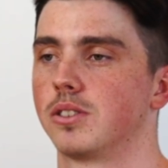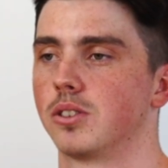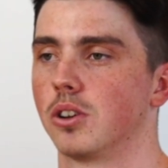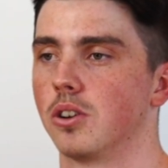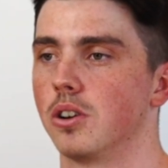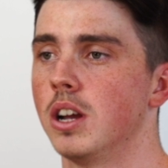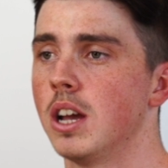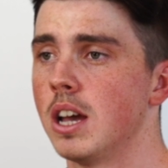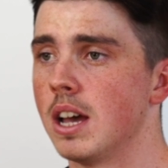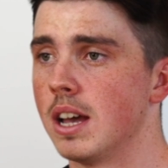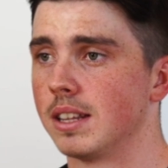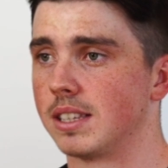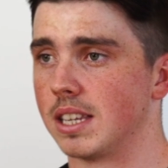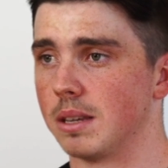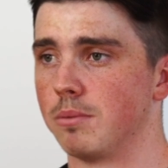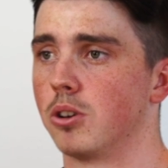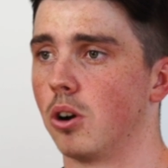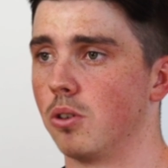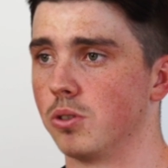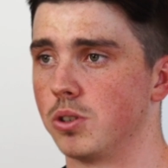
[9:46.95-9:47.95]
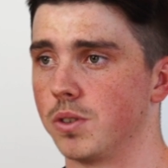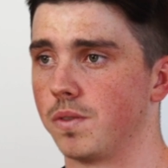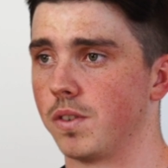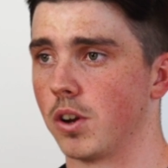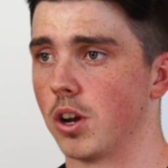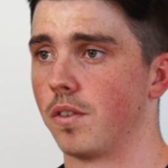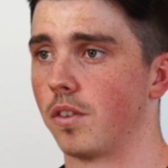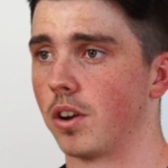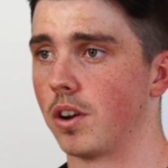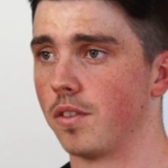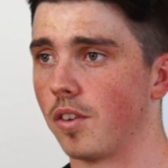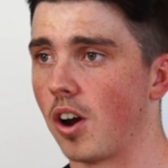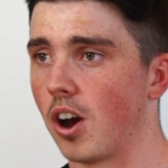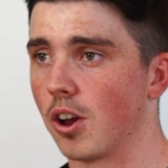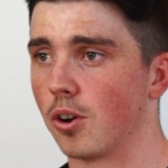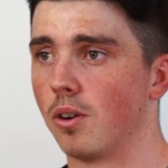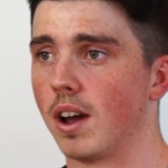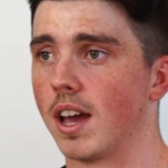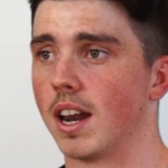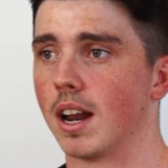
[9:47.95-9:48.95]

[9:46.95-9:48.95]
So team culture is very, very vital,